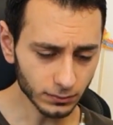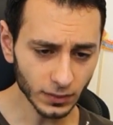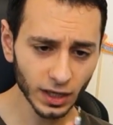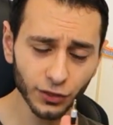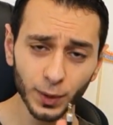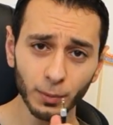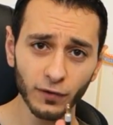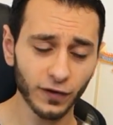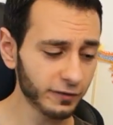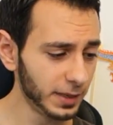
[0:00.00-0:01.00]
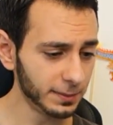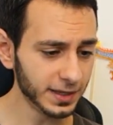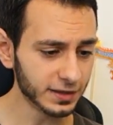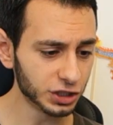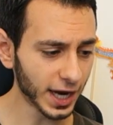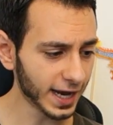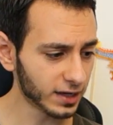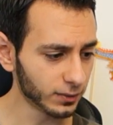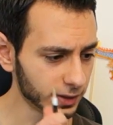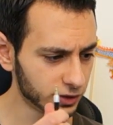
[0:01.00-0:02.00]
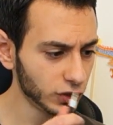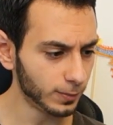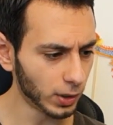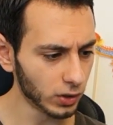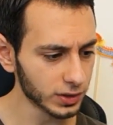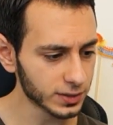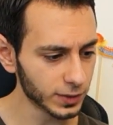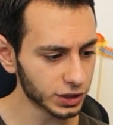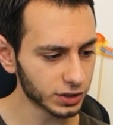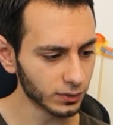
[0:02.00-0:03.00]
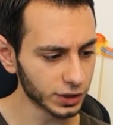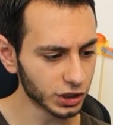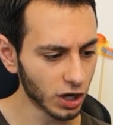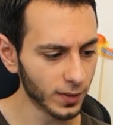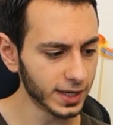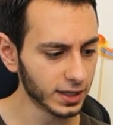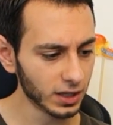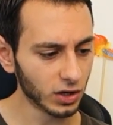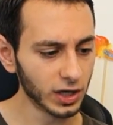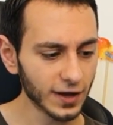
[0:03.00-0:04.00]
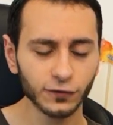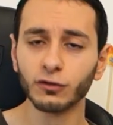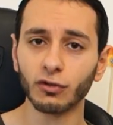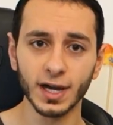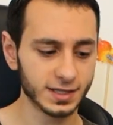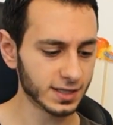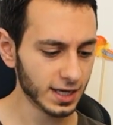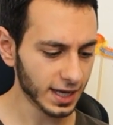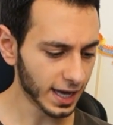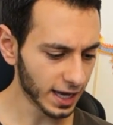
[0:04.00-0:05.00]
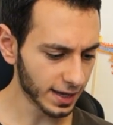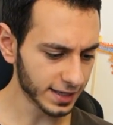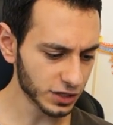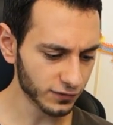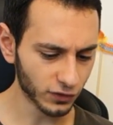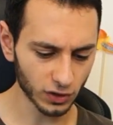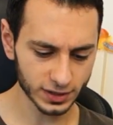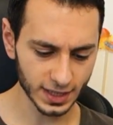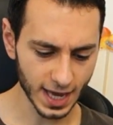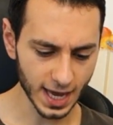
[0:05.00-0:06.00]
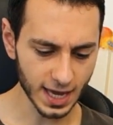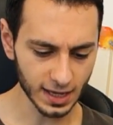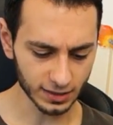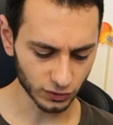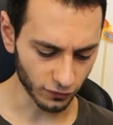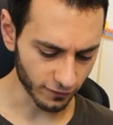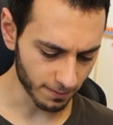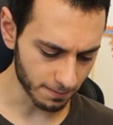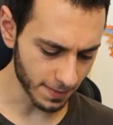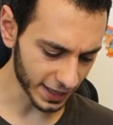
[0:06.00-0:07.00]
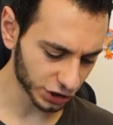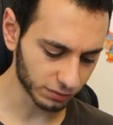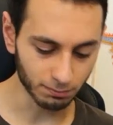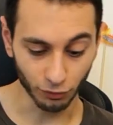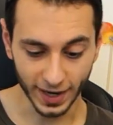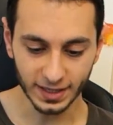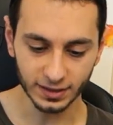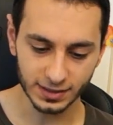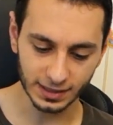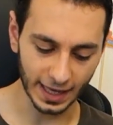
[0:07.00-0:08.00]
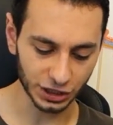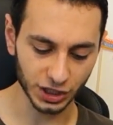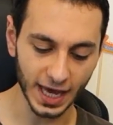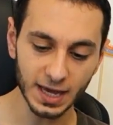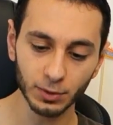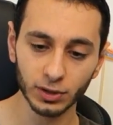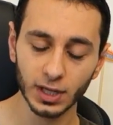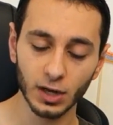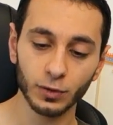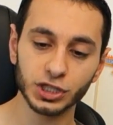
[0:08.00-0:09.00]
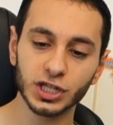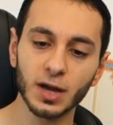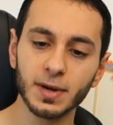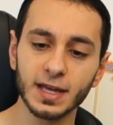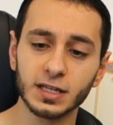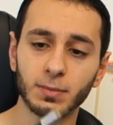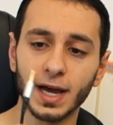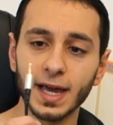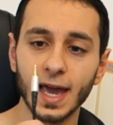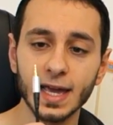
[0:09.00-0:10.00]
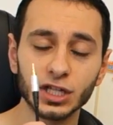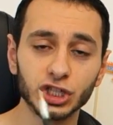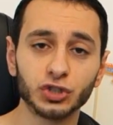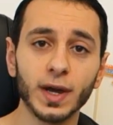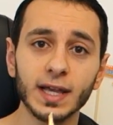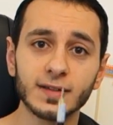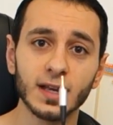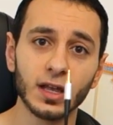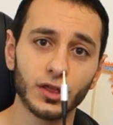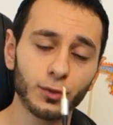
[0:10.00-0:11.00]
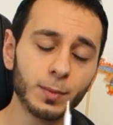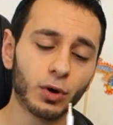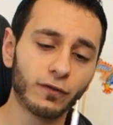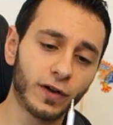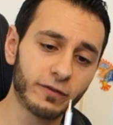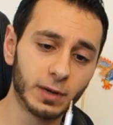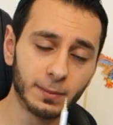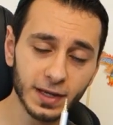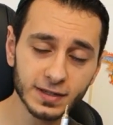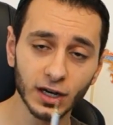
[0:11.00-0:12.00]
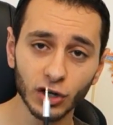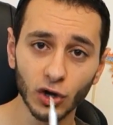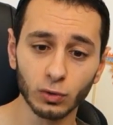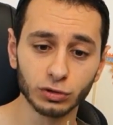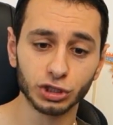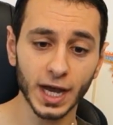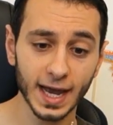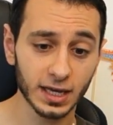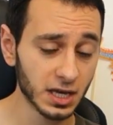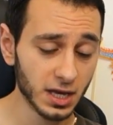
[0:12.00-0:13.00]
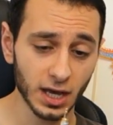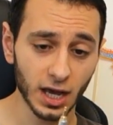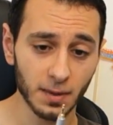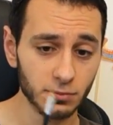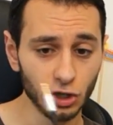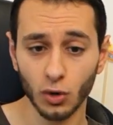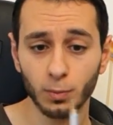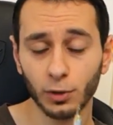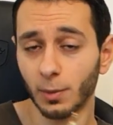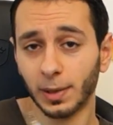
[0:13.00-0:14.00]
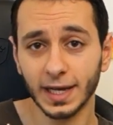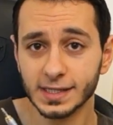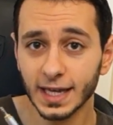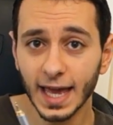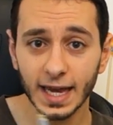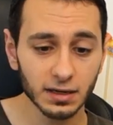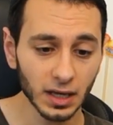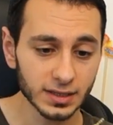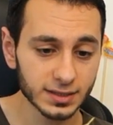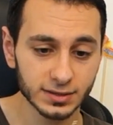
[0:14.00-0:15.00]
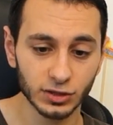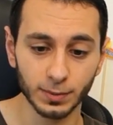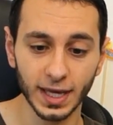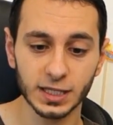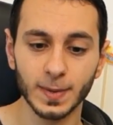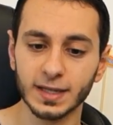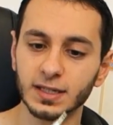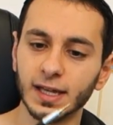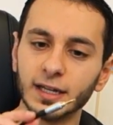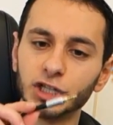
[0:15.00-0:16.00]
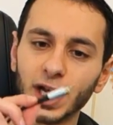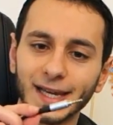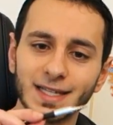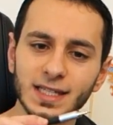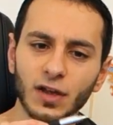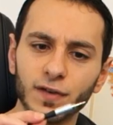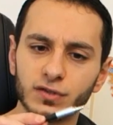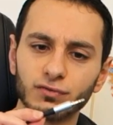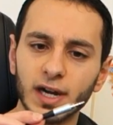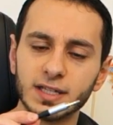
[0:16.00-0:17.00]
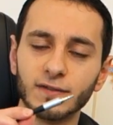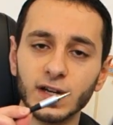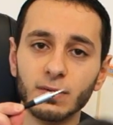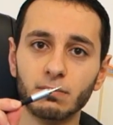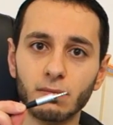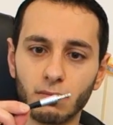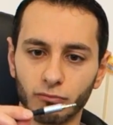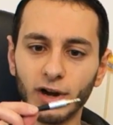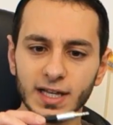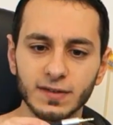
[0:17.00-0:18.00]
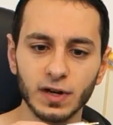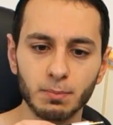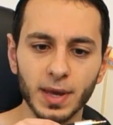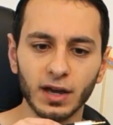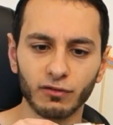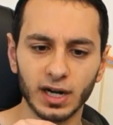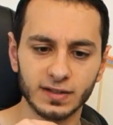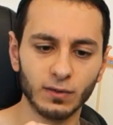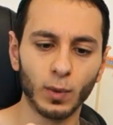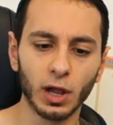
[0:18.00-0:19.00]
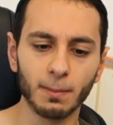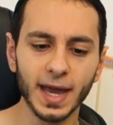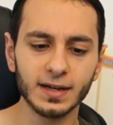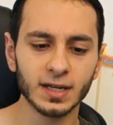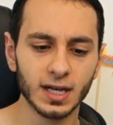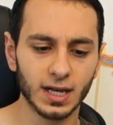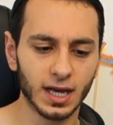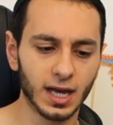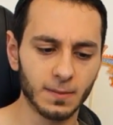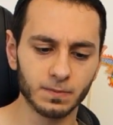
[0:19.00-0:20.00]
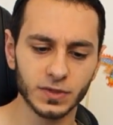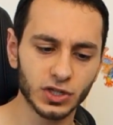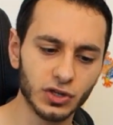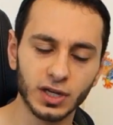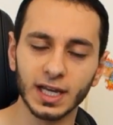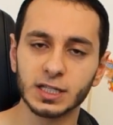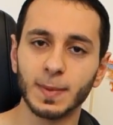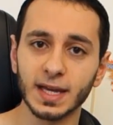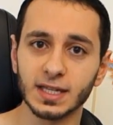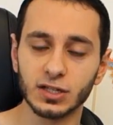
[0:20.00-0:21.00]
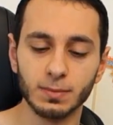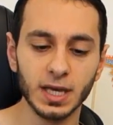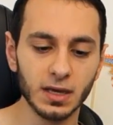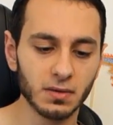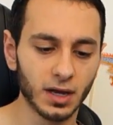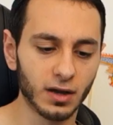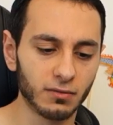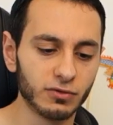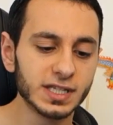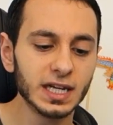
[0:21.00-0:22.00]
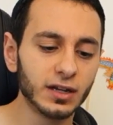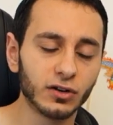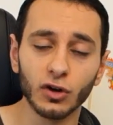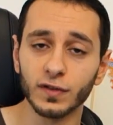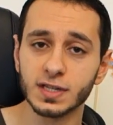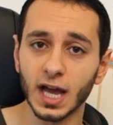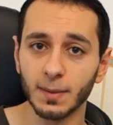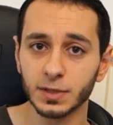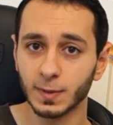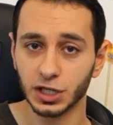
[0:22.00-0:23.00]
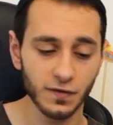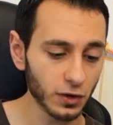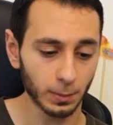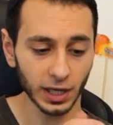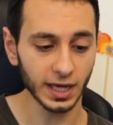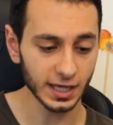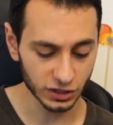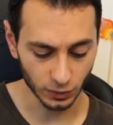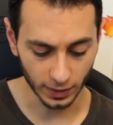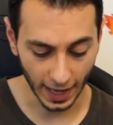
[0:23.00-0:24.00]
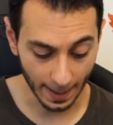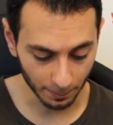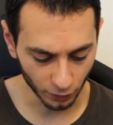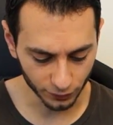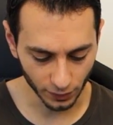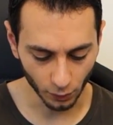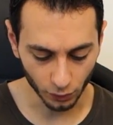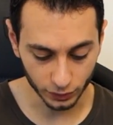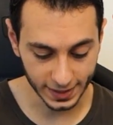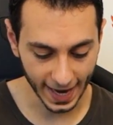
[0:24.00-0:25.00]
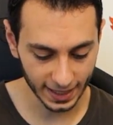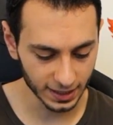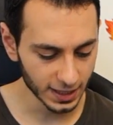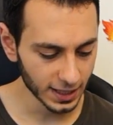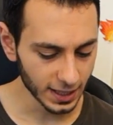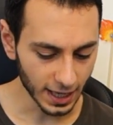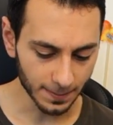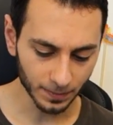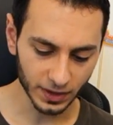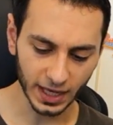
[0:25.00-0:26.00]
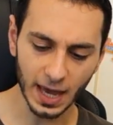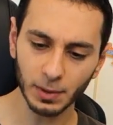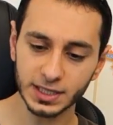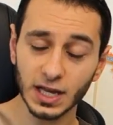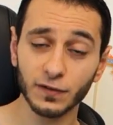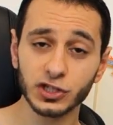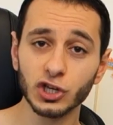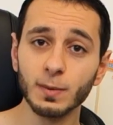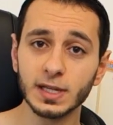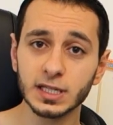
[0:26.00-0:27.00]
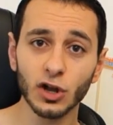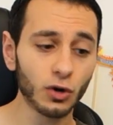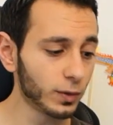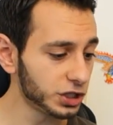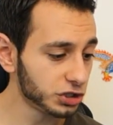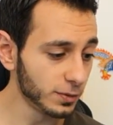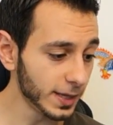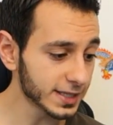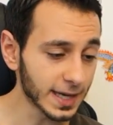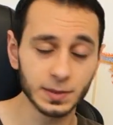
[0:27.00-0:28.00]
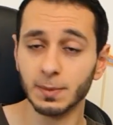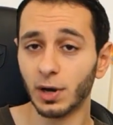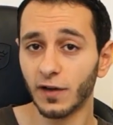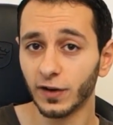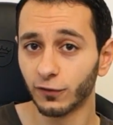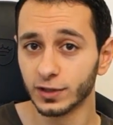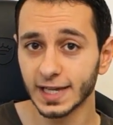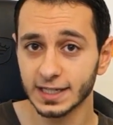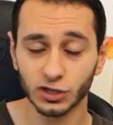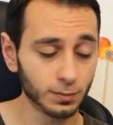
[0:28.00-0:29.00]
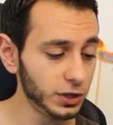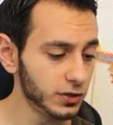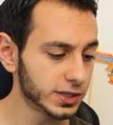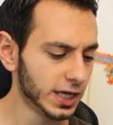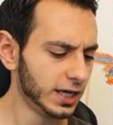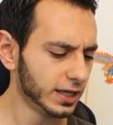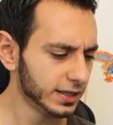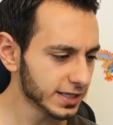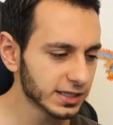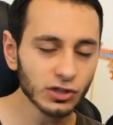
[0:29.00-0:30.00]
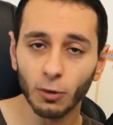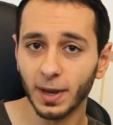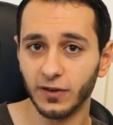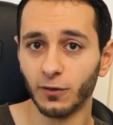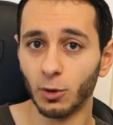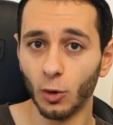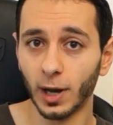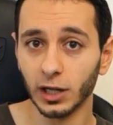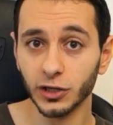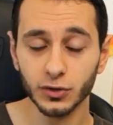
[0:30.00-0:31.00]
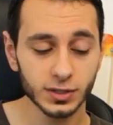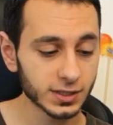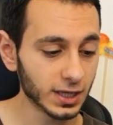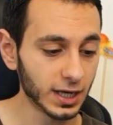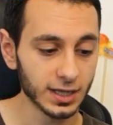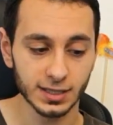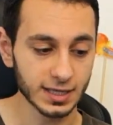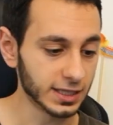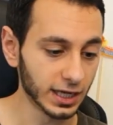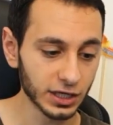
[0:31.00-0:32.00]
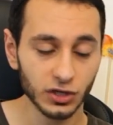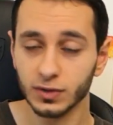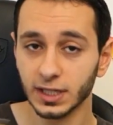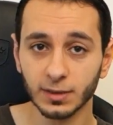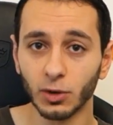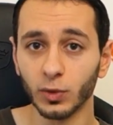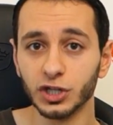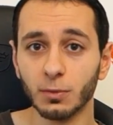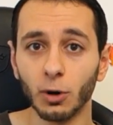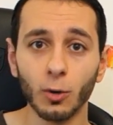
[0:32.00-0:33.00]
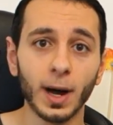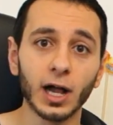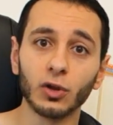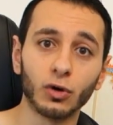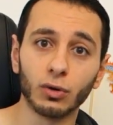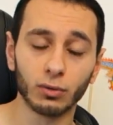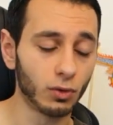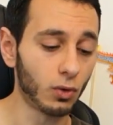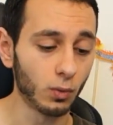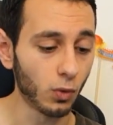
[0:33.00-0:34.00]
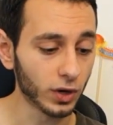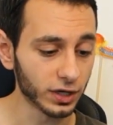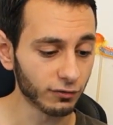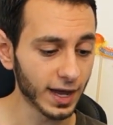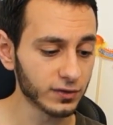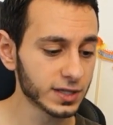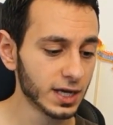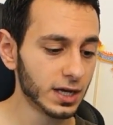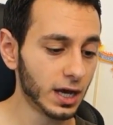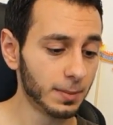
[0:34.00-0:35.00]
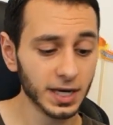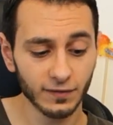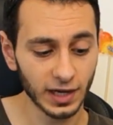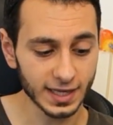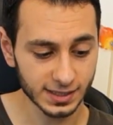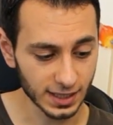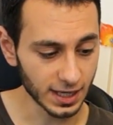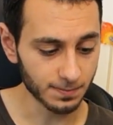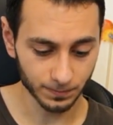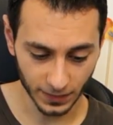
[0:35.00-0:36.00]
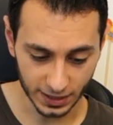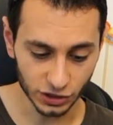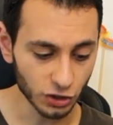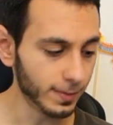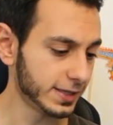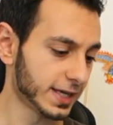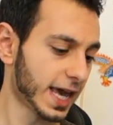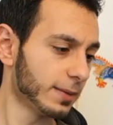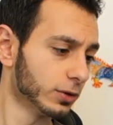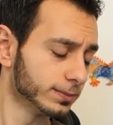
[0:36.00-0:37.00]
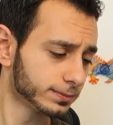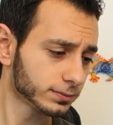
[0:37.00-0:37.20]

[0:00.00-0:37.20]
3.5 millimeter jack with two poles which which go in on left and right uh, and then you've got a sort of mesh braided slash cable which is terminated by a straight 35 millimeter gold jack. Um, no complaints again, it's to be expected, and the jack itself is relatively relatively big and relatively well made, um, so you can expect it to be uh, resilient over time, especially if you're plugging into an amp or, or DAC. Um, the cable itself is 2 meters long, which to me is absolutely perfect for a desktop use. This is not made for mobile use, uh, as in like using them with your mobile or, or walking around, uh, but nevertheless, um, it's a 2 meter cable.